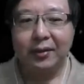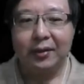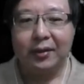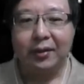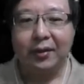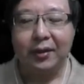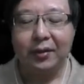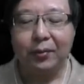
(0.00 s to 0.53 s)
All
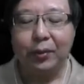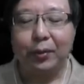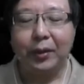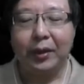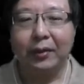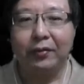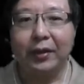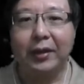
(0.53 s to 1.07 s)
right, we would
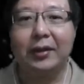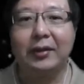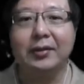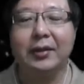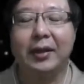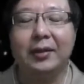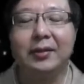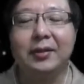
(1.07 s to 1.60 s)
have had his
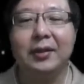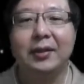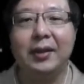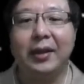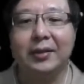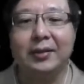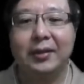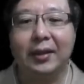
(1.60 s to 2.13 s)
answer in
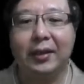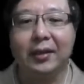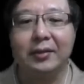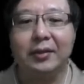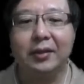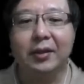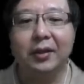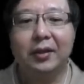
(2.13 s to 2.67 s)
8 seconds.